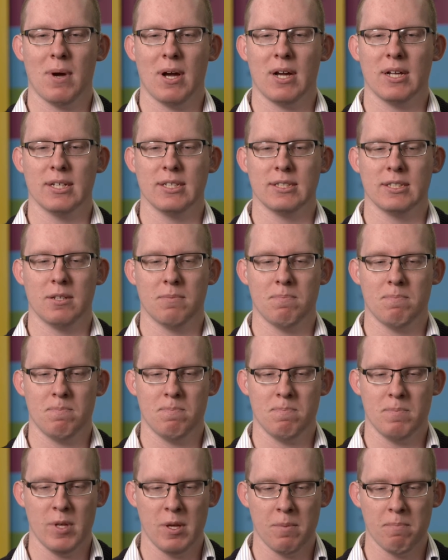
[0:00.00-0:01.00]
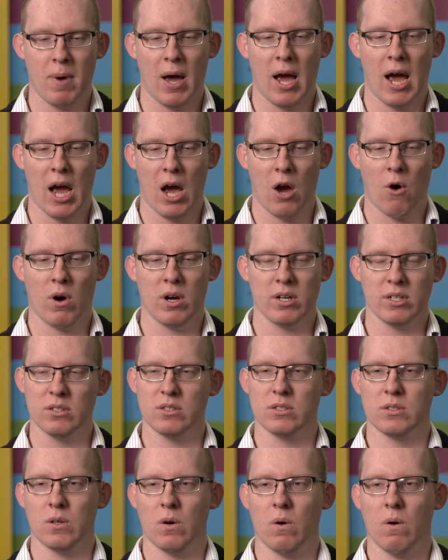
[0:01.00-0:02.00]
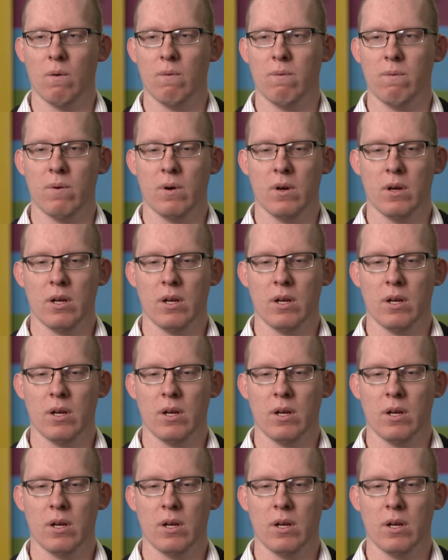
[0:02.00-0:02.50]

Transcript: But it's to empower yourself